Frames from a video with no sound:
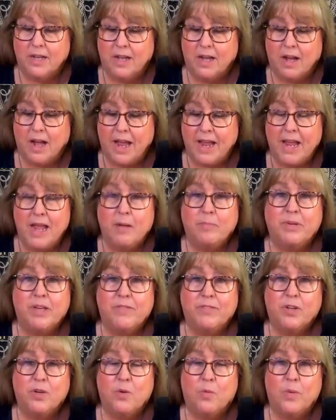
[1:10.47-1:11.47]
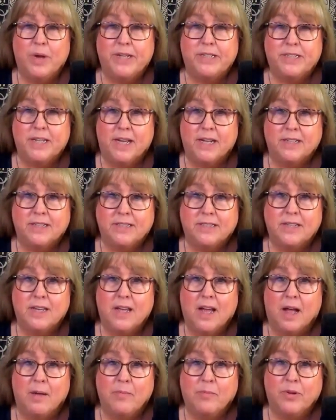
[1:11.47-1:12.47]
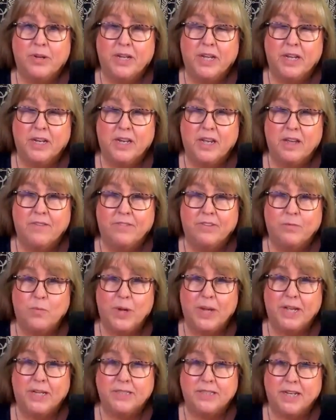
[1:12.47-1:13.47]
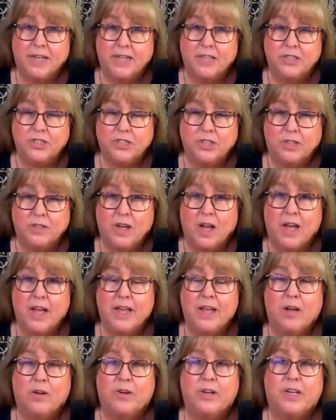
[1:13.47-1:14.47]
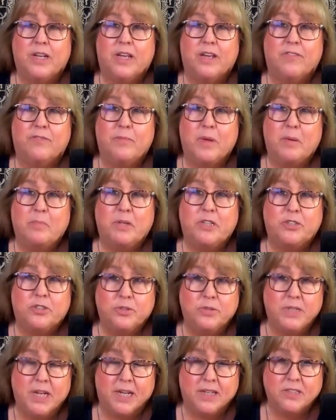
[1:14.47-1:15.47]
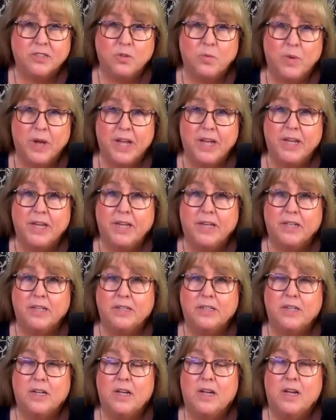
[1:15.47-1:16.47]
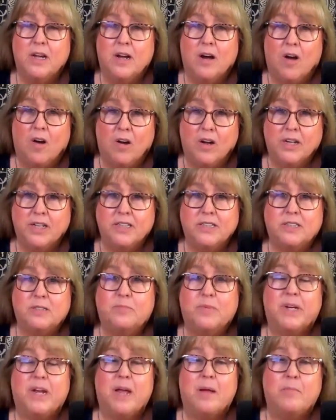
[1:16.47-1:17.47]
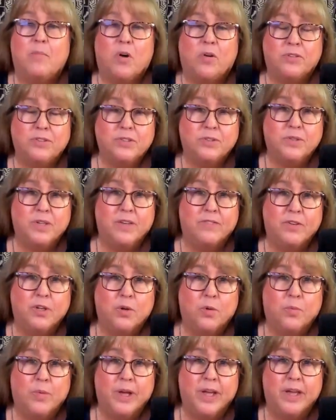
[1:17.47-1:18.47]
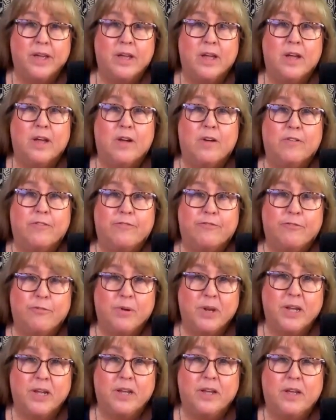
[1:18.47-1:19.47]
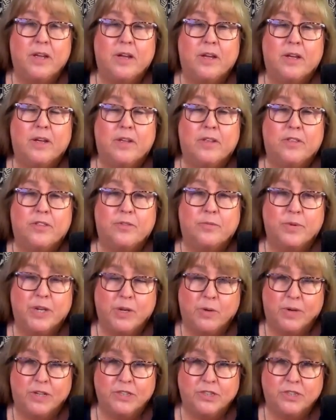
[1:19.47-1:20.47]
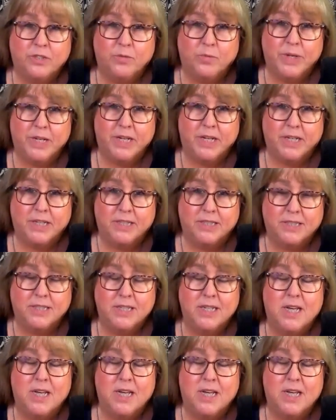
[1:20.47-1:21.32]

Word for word: I am giving away decks. I'm going to give away a deck in July. I'm going to give maybe two decks away in August, but I am also giving away free three question readings.